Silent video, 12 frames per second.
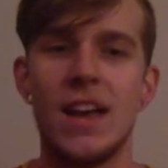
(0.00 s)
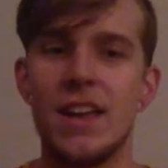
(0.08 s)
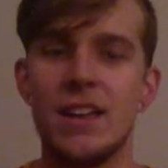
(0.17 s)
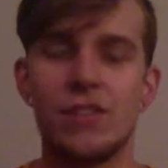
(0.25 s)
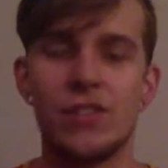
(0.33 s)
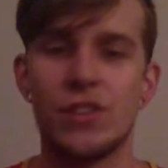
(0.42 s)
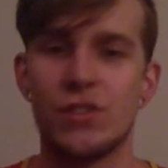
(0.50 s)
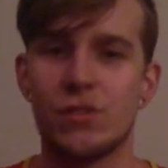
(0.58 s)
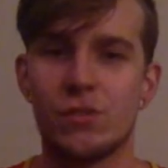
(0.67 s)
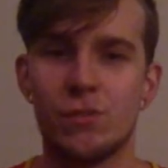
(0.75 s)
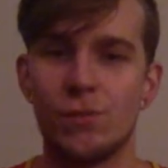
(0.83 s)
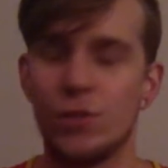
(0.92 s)
it
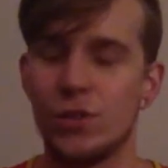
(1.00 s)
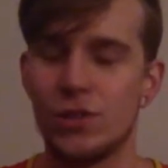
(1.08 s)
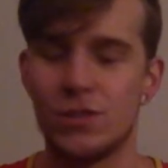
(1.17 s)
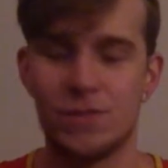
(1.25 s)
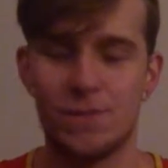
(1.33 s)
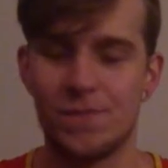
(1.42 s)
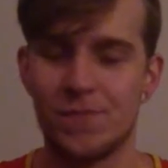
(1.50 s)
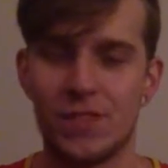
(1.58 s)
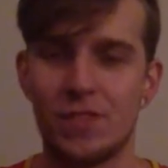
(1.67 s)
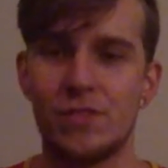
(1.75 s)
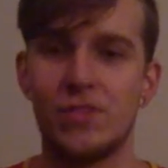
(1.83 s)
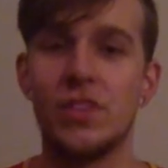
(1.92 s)
just was
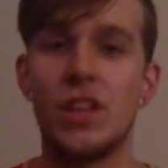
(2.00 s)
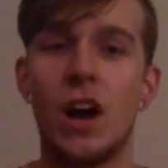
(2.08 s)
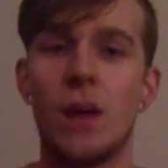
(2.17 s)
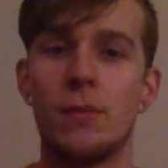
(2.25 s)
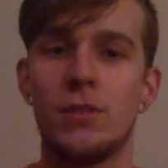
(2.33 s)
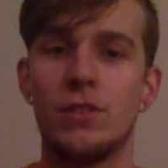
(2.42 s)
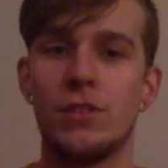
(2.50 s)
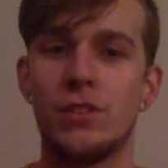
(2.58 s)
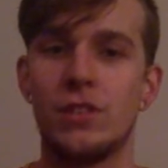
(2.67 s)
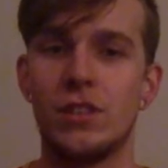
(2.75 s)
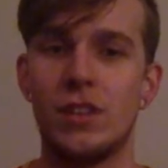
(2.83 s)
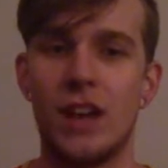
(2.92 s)
phenomenal.